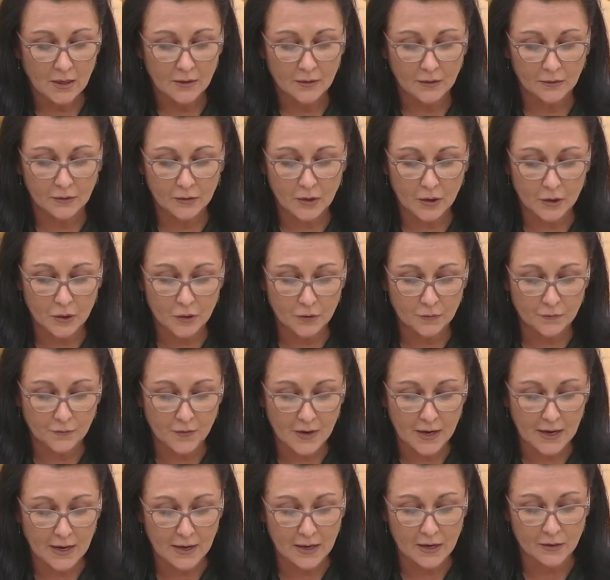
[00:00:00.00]
The Scottish
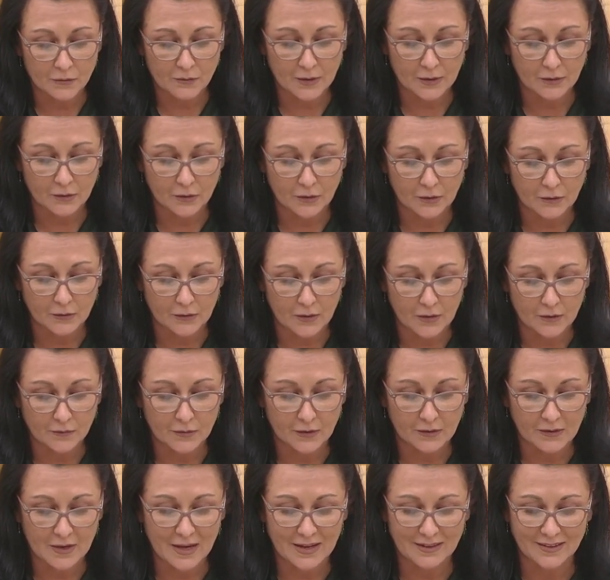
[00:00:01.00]
Fire and Rescue
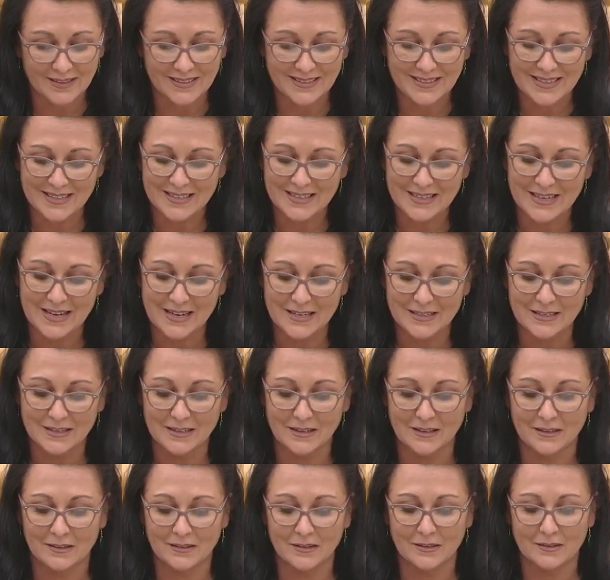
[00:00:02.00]
Service has a dedicated
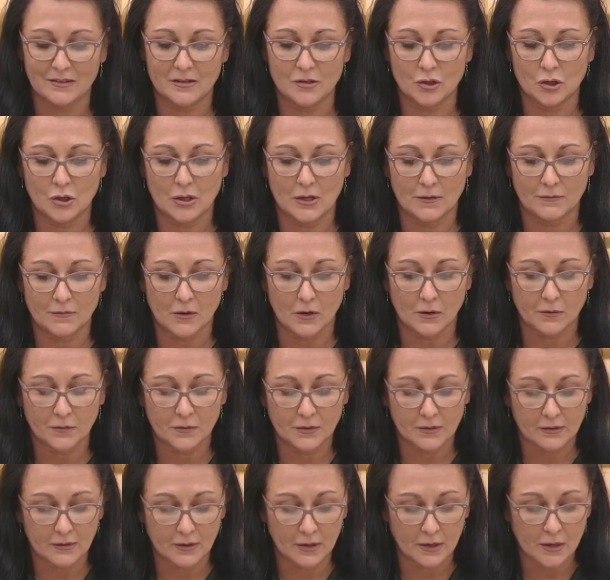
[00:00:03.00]
Assistant Chief
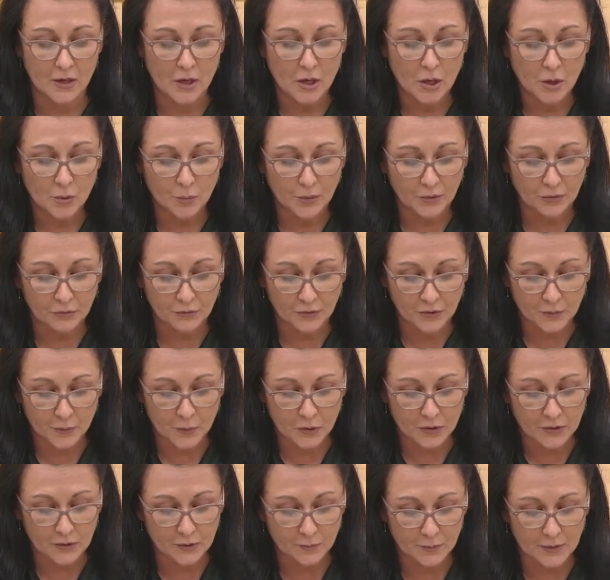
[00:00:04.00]
Officer with
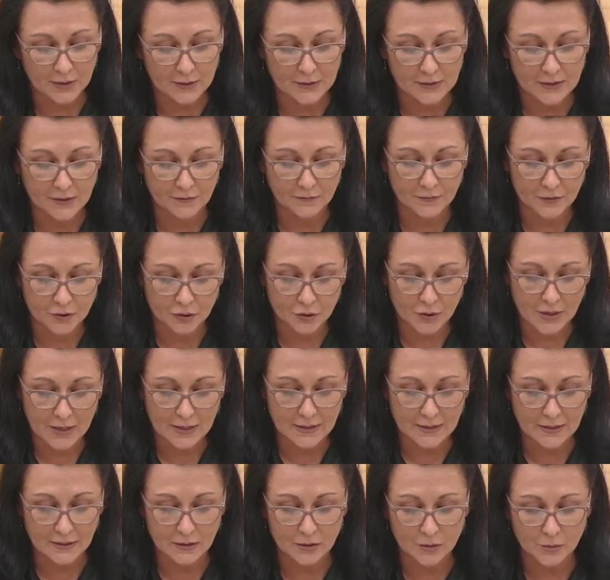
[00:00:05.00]
responsibility for
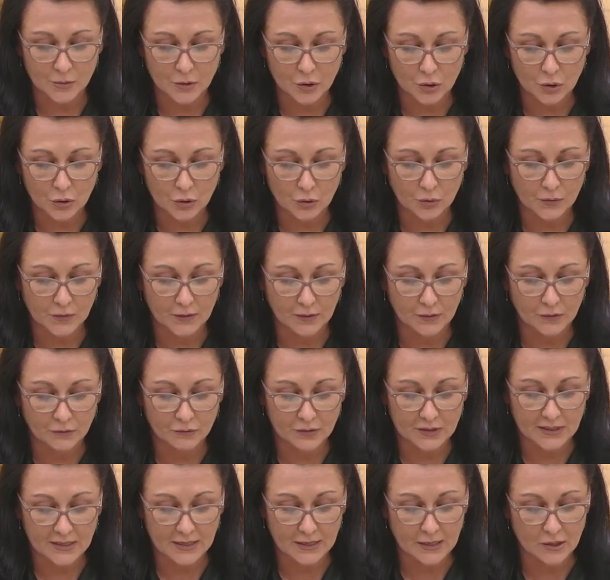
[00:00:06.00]
training to ensure this
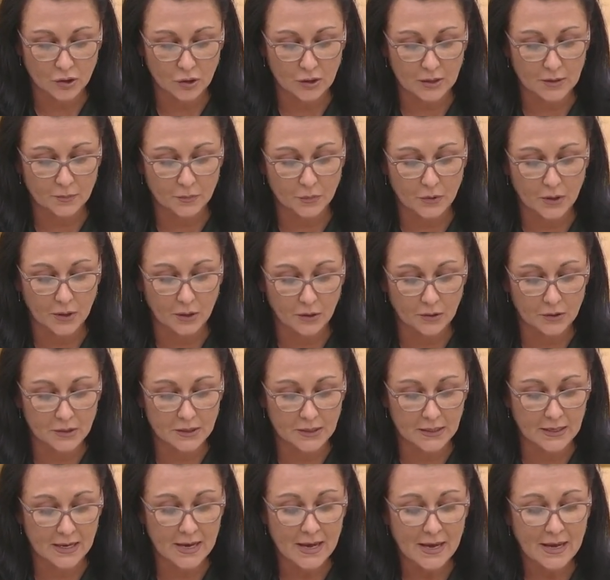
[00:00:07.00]
strategic
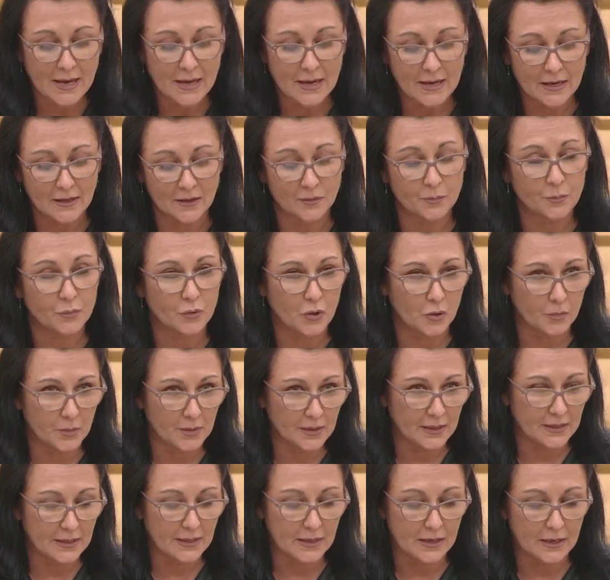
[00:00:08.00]
priority is
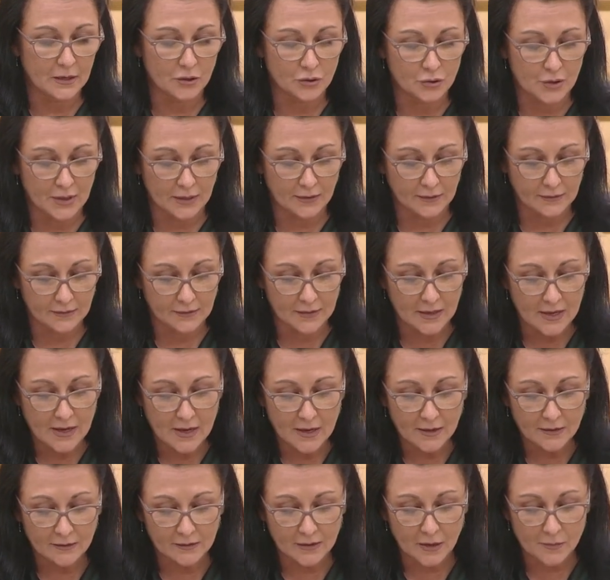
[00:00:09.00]
properly addressed.
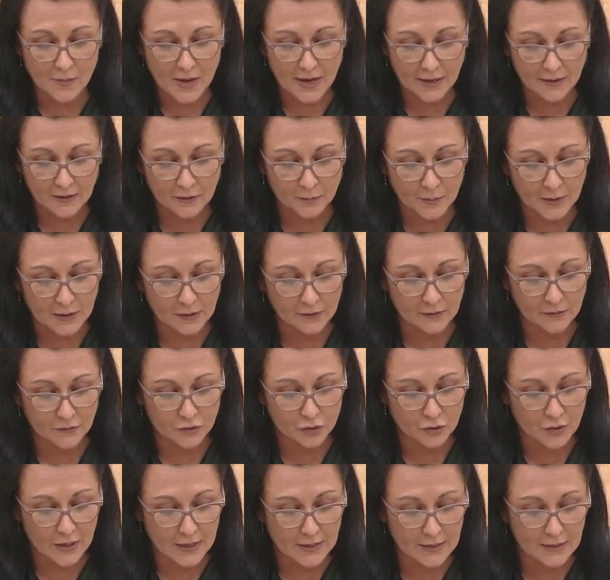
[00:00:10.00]
Some aspects of
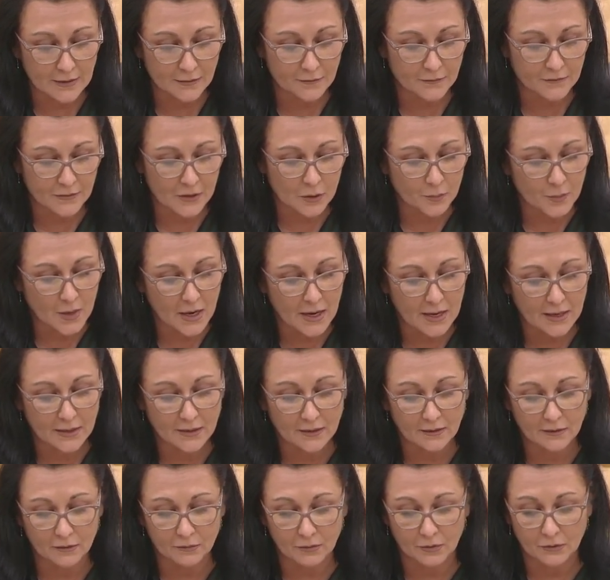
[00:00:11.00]
training fell behind
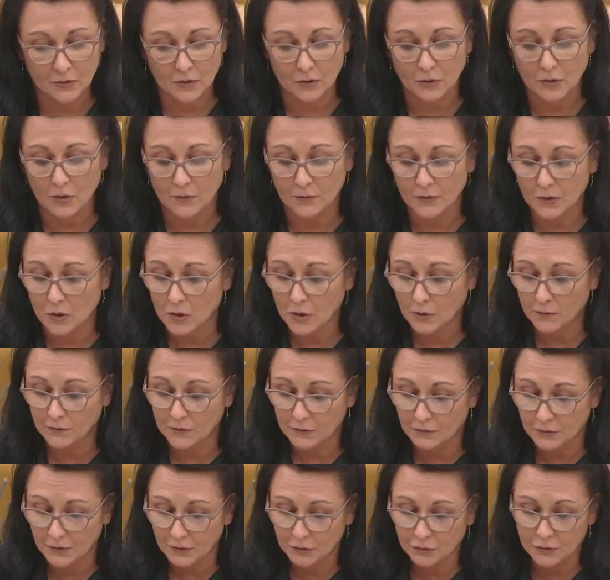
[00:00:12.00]
as a result of the
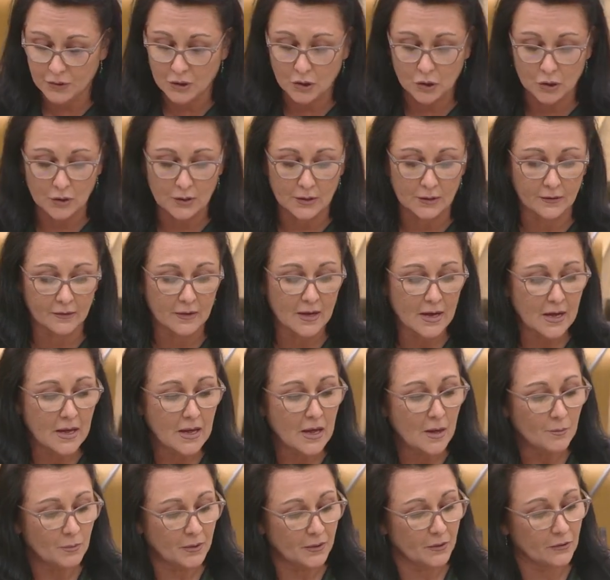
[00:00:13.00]
COVID restrictions,
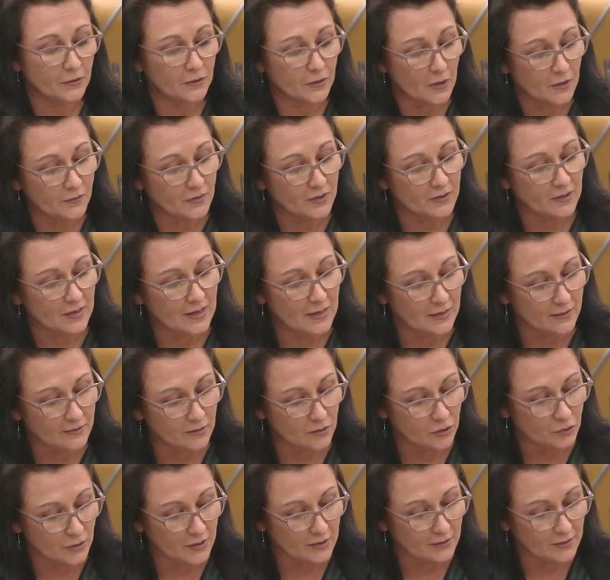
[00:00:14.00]
but the service is
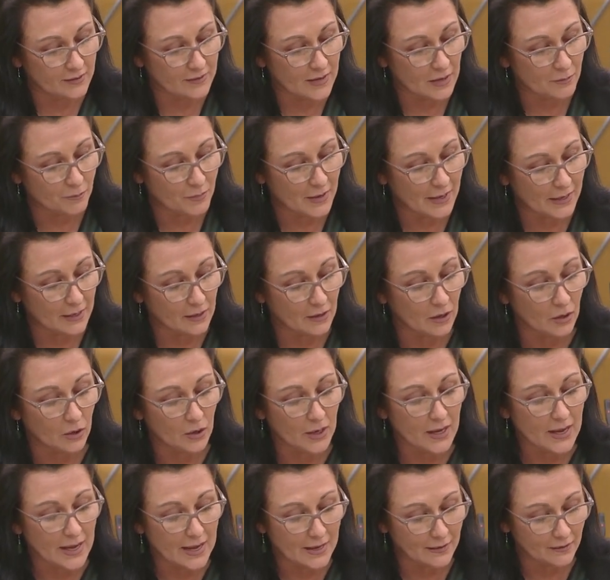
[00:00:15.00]
addressing that
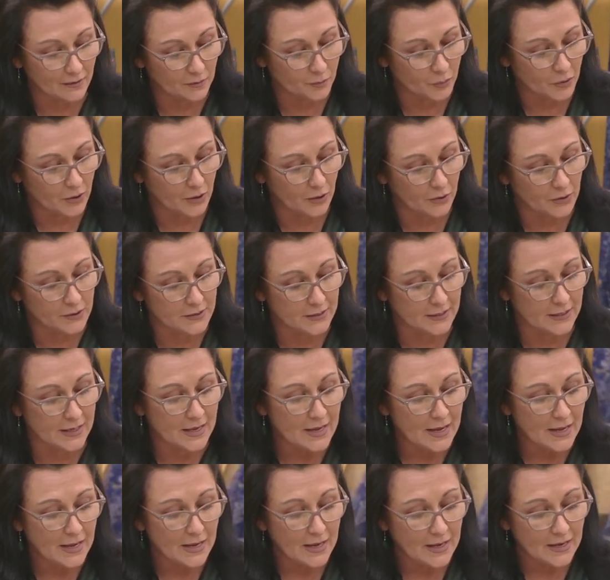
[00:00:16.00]
backlog as a priority.
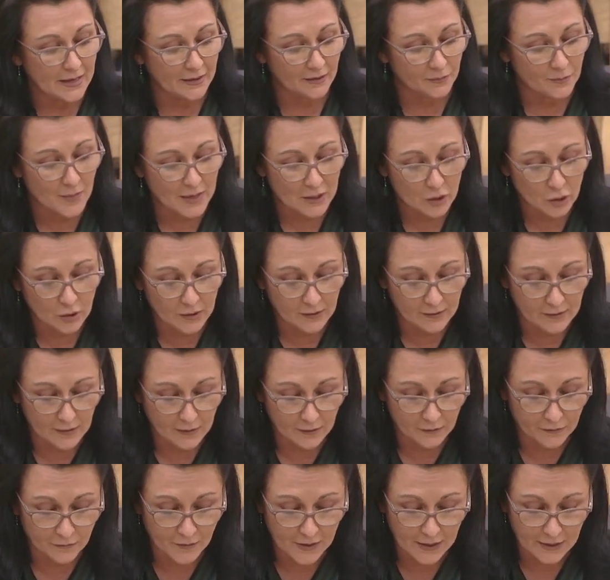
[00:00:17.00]
His
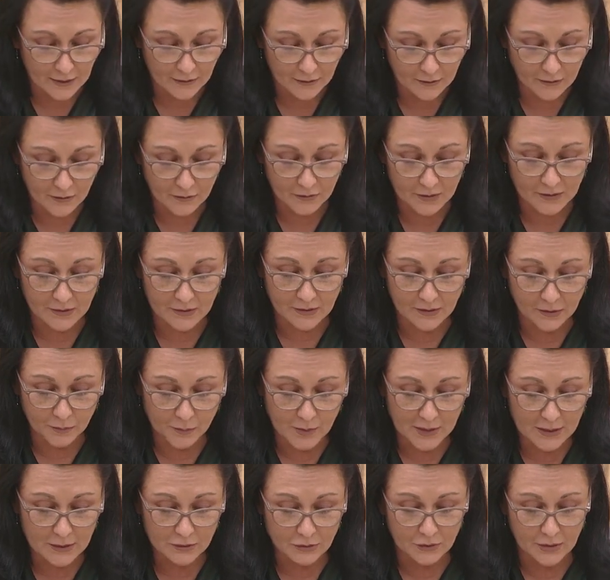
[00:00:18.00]
Majesty's Fire Service
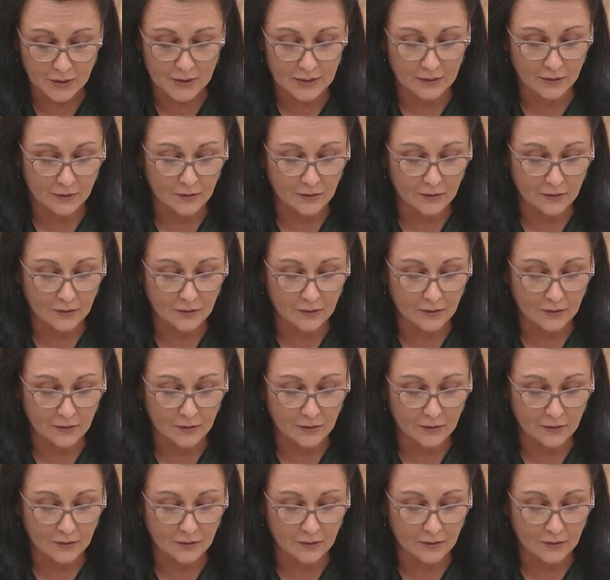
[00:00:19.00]
Inspectorate in